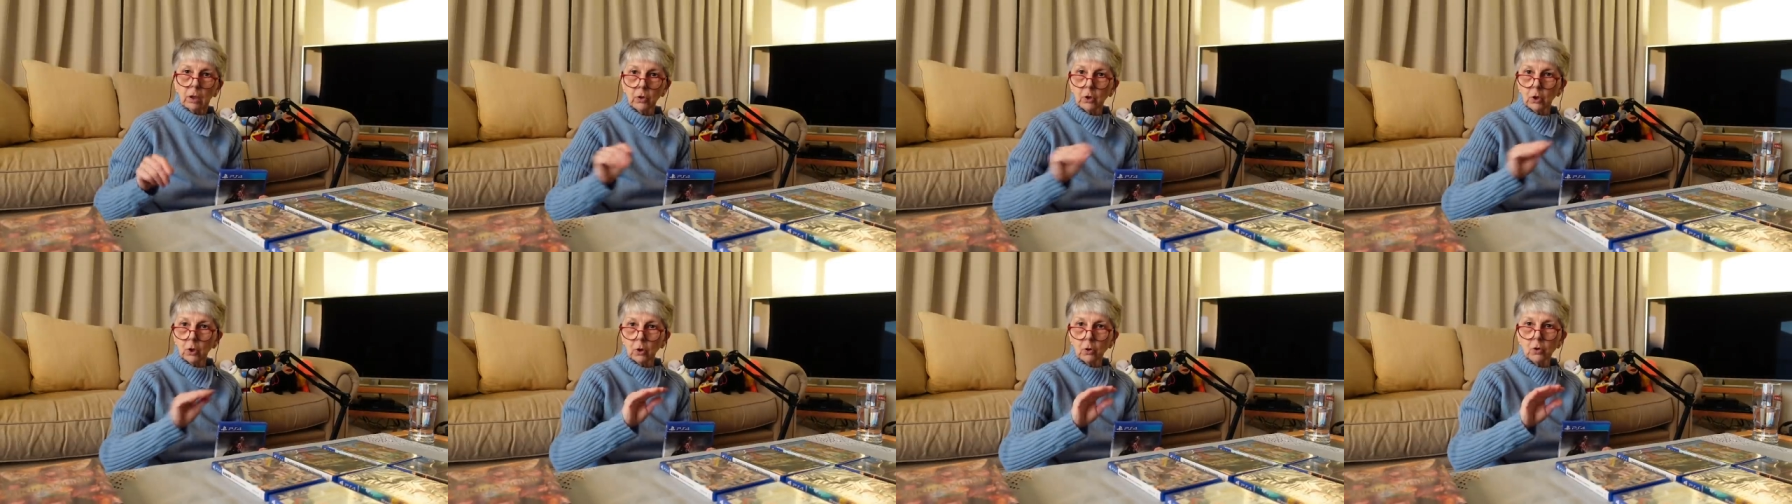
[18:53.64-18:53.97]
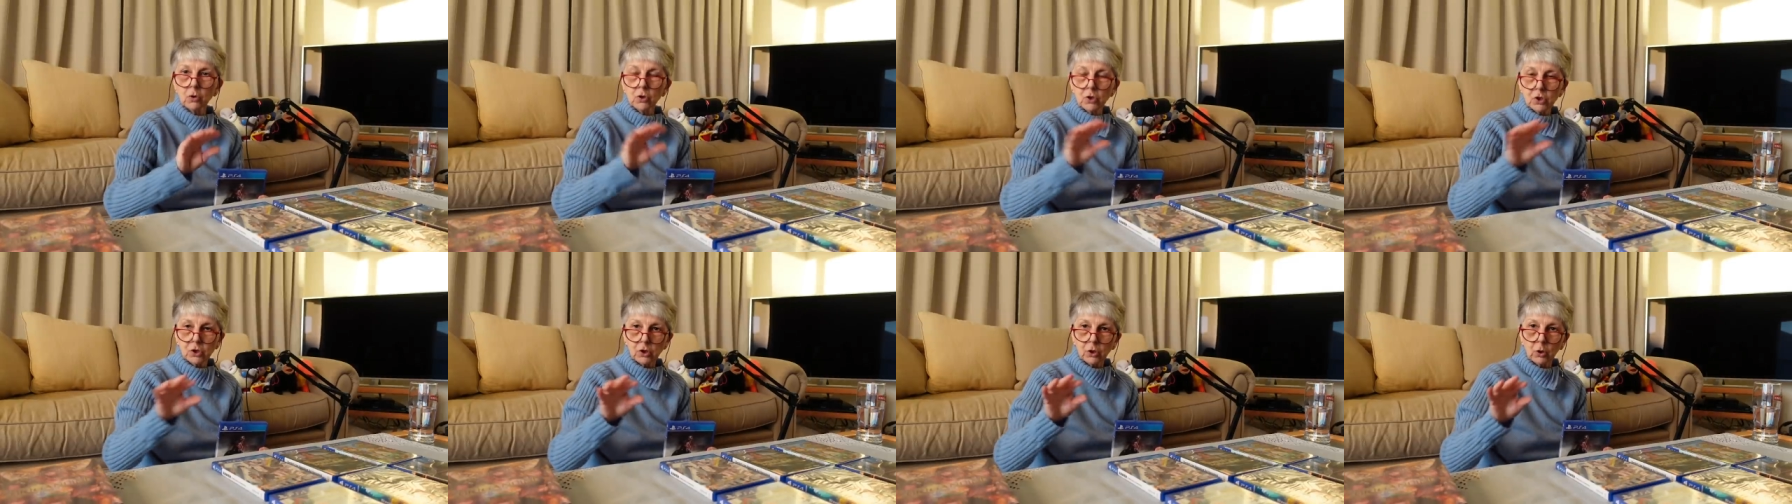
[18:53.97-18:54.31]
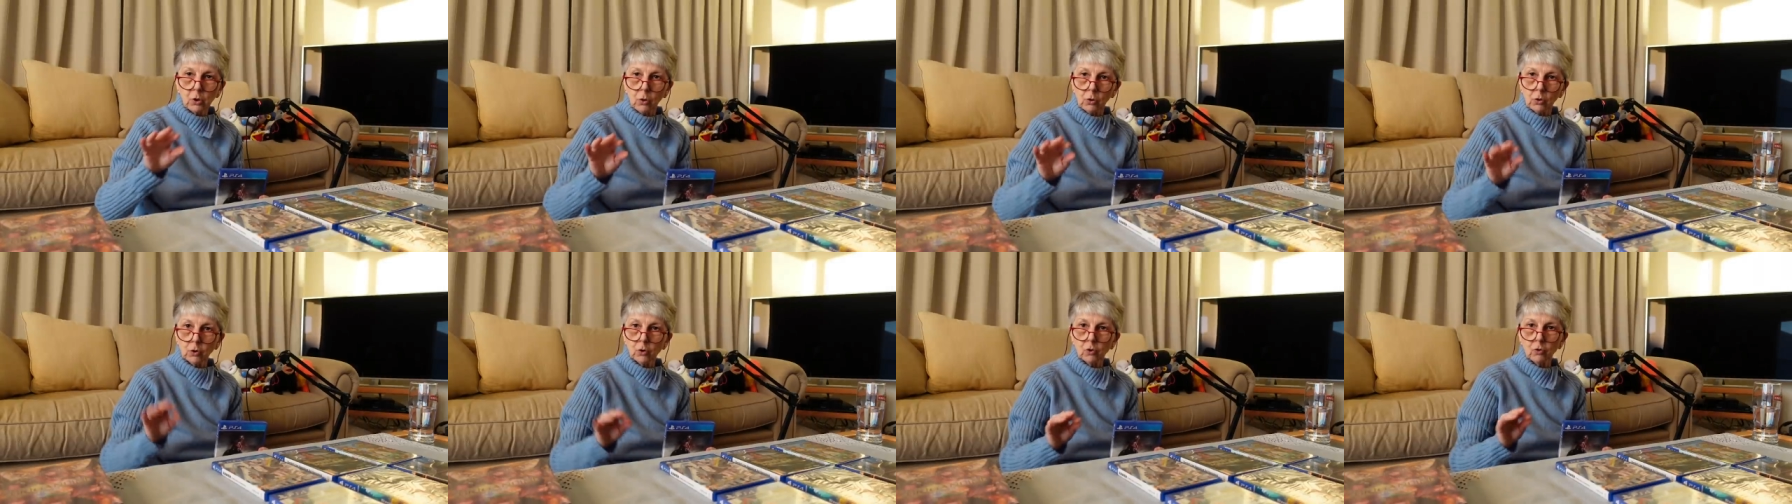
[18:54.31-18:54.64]
use the
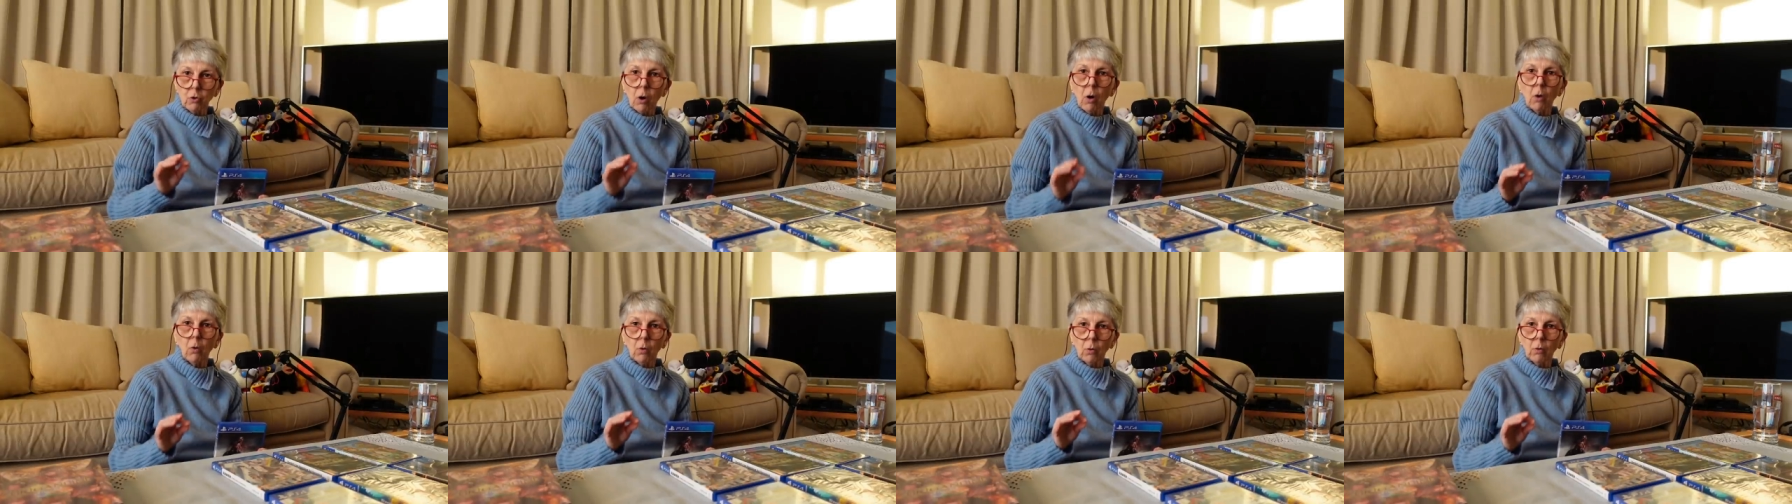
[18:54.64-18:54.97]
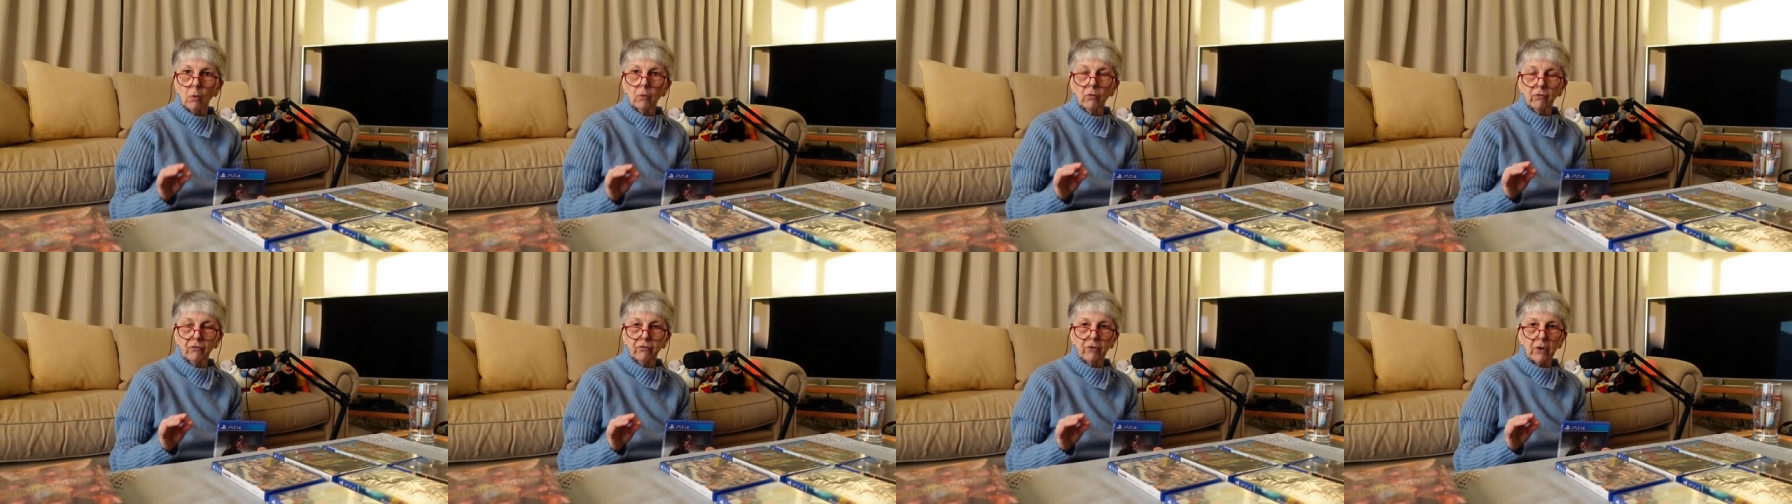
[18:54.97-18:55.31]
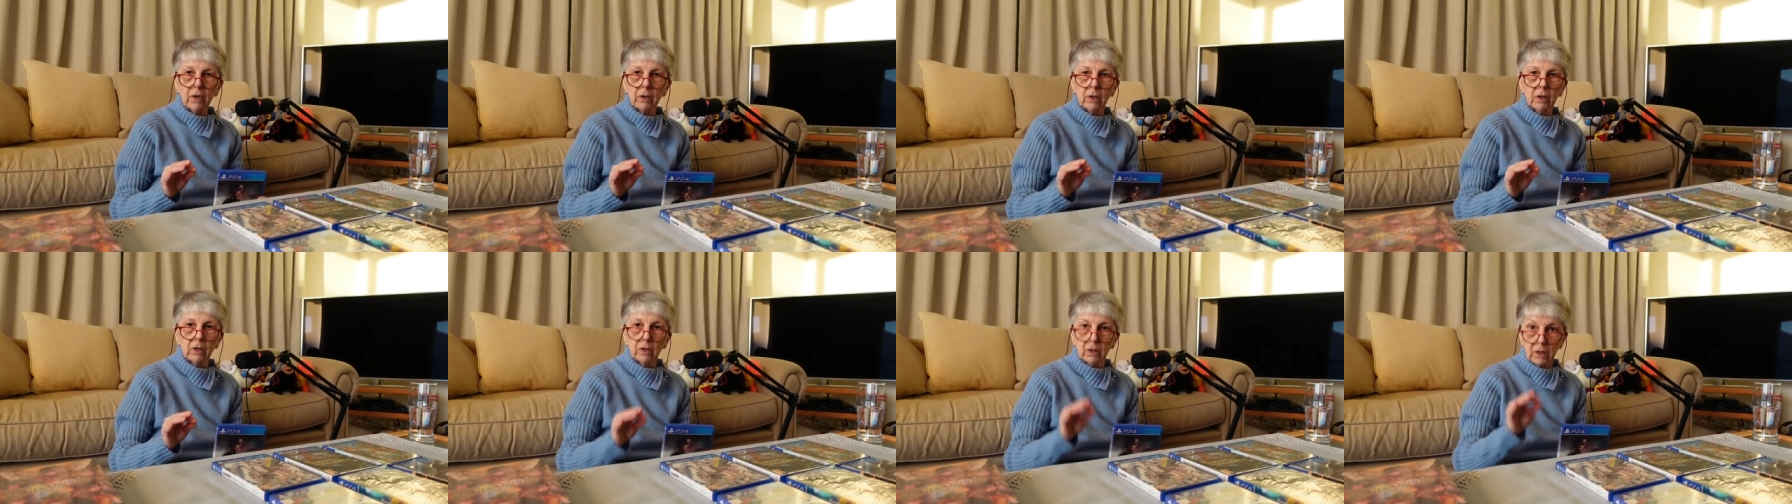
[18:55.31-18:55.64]
controls
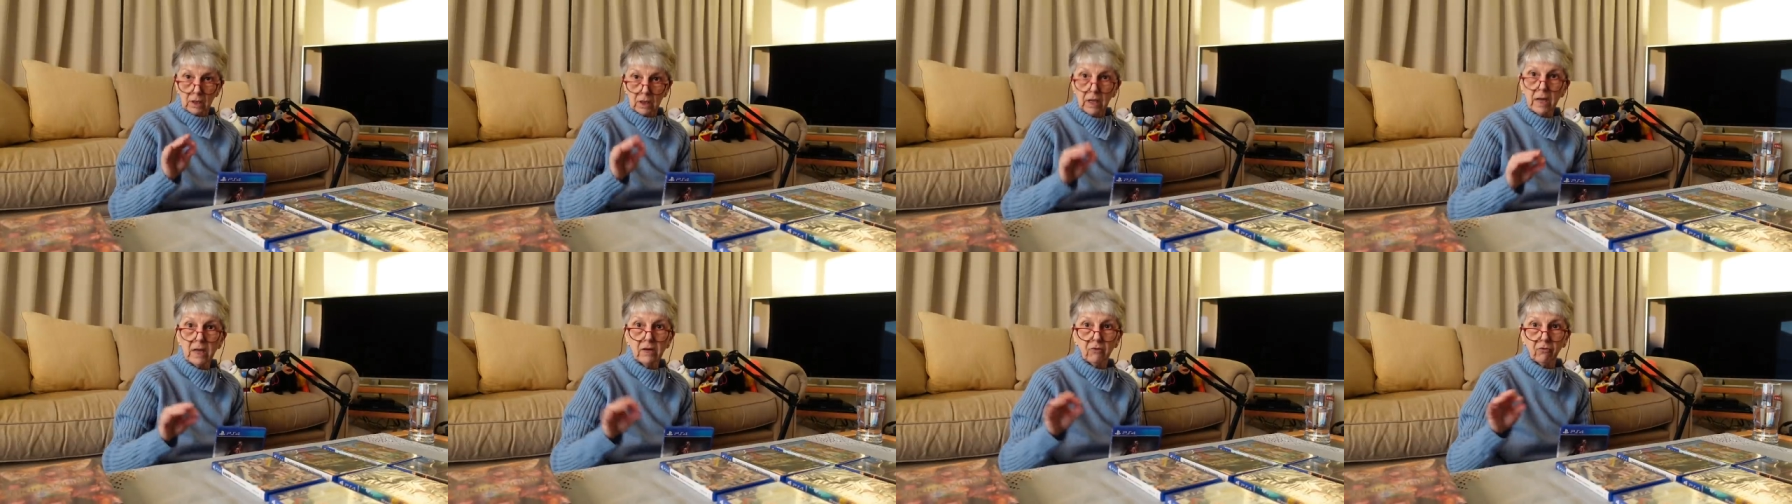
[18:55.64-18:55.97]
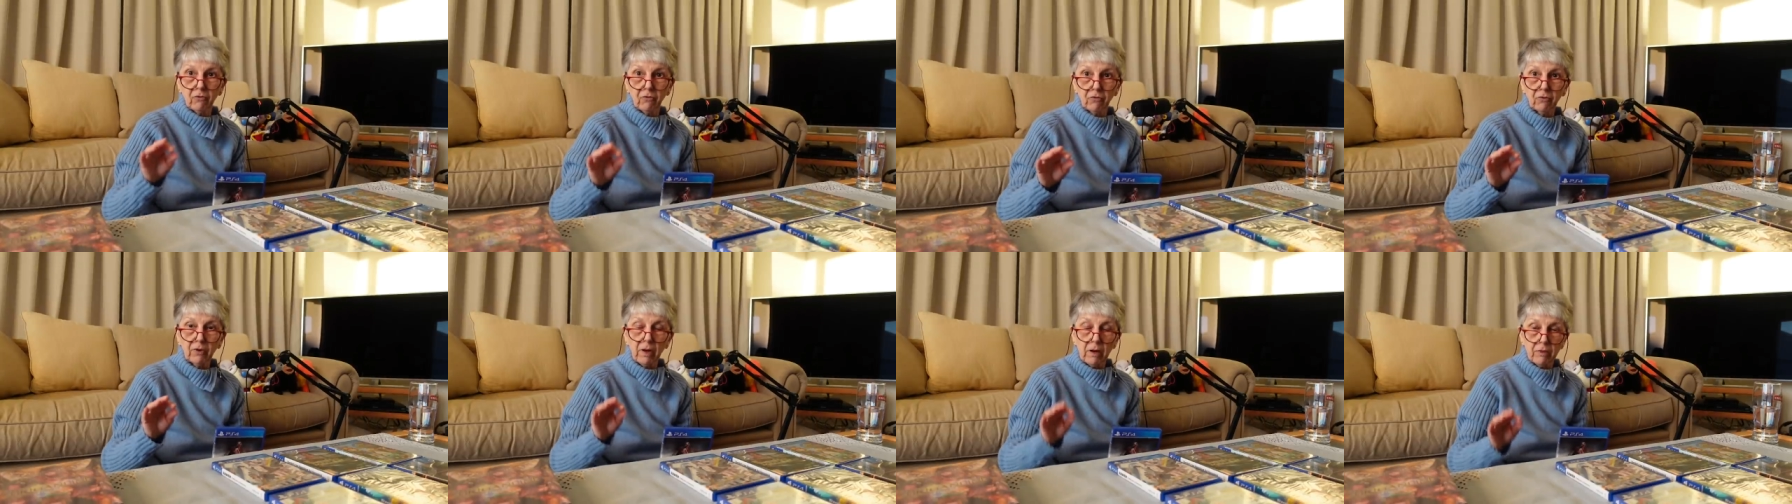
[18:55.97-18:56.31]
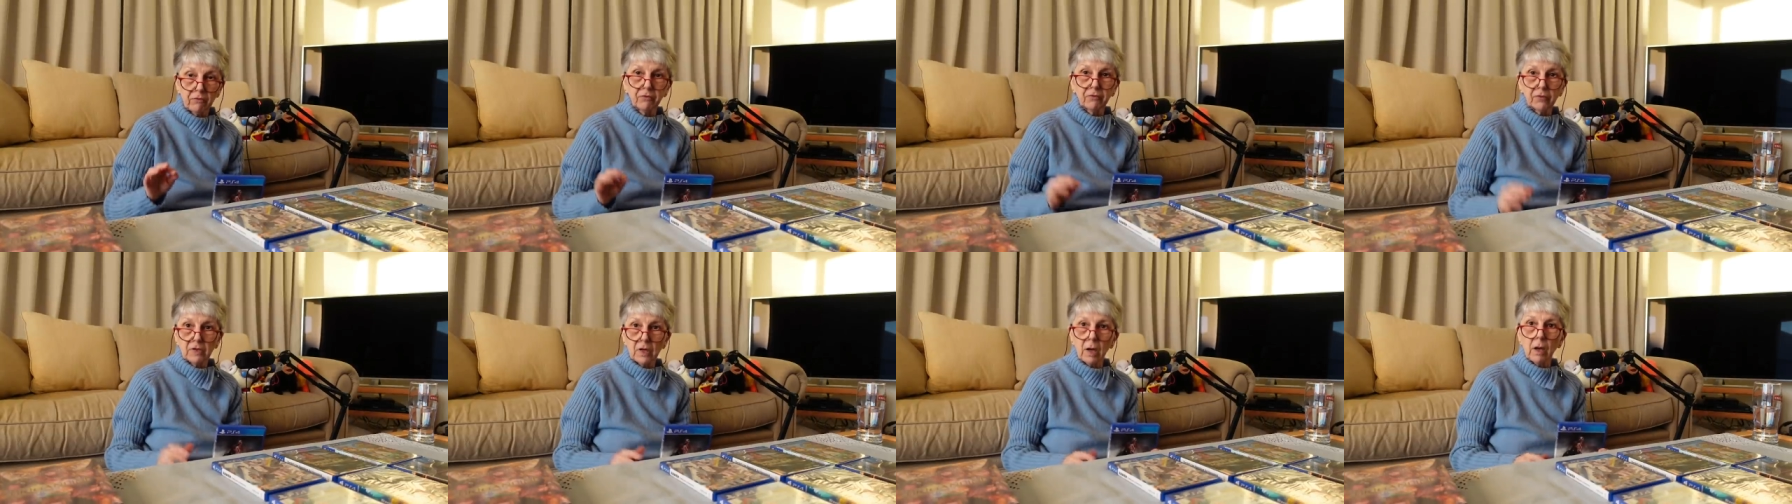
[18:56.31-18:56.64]
and get
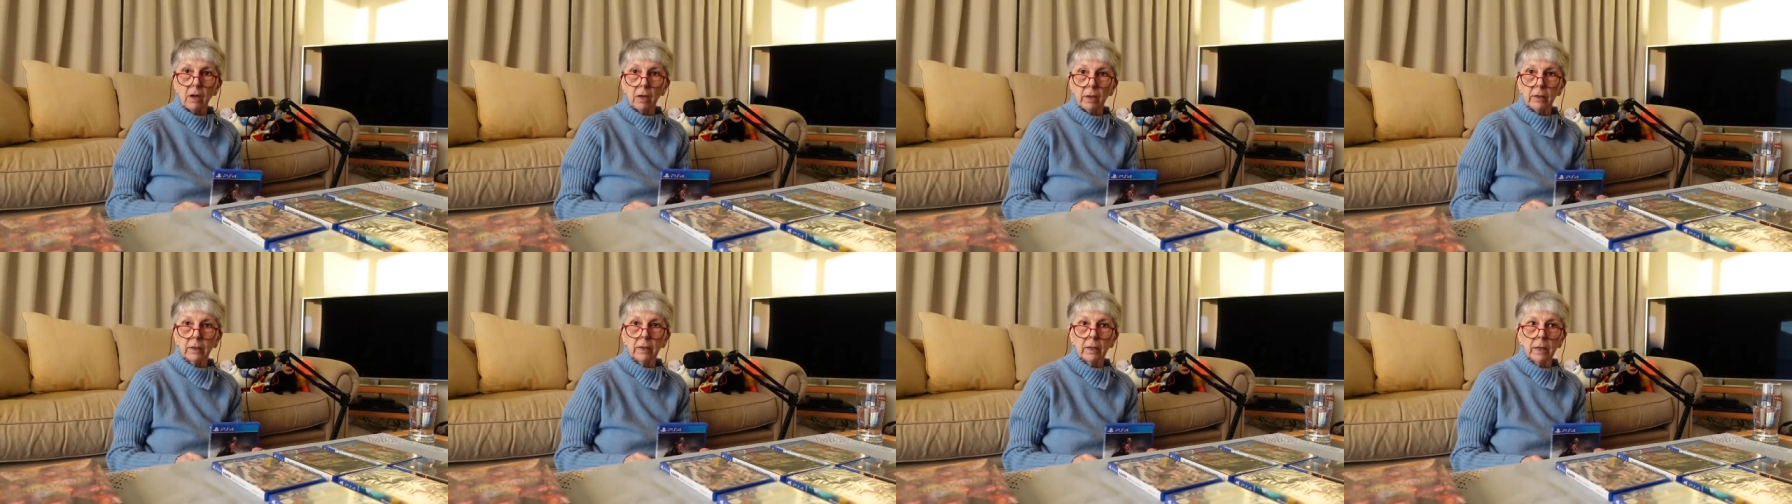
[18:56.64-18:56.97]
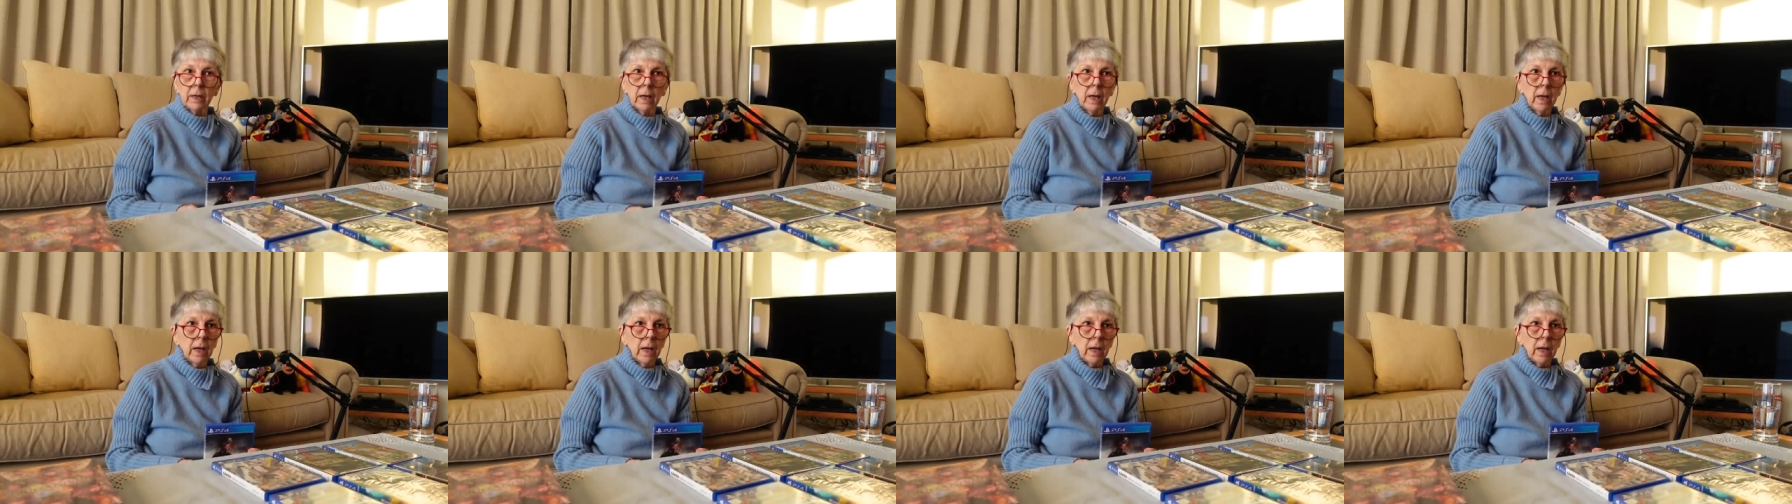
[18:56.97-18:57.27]
stuff done,